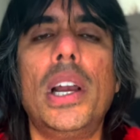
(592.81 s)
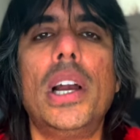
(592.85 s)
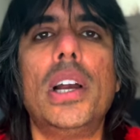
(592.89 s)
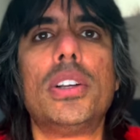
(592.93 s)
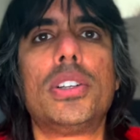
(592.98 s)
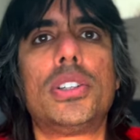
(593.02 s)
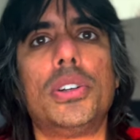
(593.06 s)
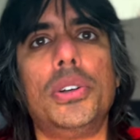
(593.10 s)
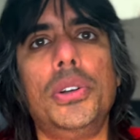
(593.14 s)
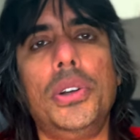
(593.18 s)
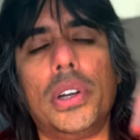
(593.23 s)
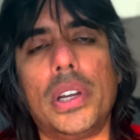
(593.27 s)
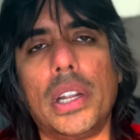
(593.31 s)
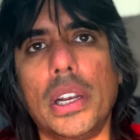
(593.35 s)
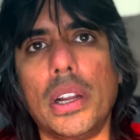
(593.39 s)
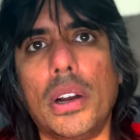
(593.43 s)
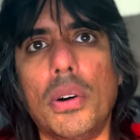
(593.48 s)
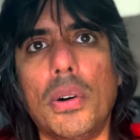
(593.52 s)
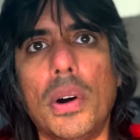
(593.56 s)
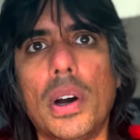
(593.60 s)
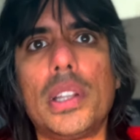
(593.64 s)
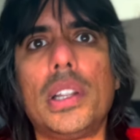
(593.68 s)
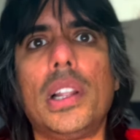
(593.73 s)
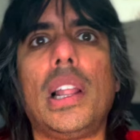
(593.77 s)
So you can
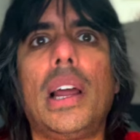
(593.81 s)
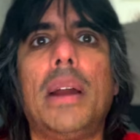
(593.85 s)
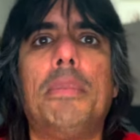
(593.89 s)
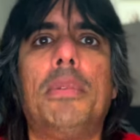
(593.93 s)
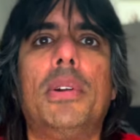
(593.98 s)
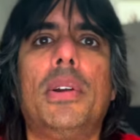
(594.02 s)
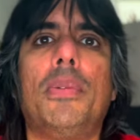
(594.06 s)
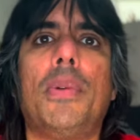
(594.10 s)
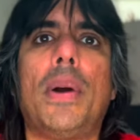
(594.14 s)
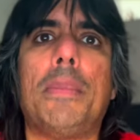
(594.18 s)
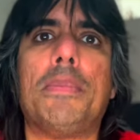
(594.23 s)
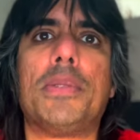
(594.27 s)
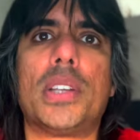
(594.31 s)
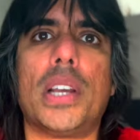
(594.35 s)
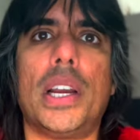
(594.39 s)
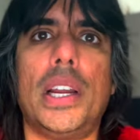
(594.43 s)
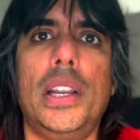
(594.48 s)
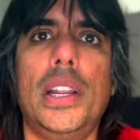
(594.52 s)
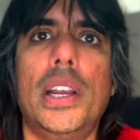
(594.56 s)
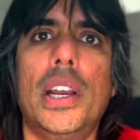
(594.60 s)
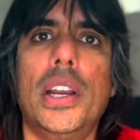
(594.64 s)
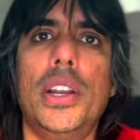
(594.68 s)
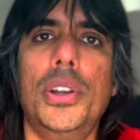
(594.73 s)
go on the library website,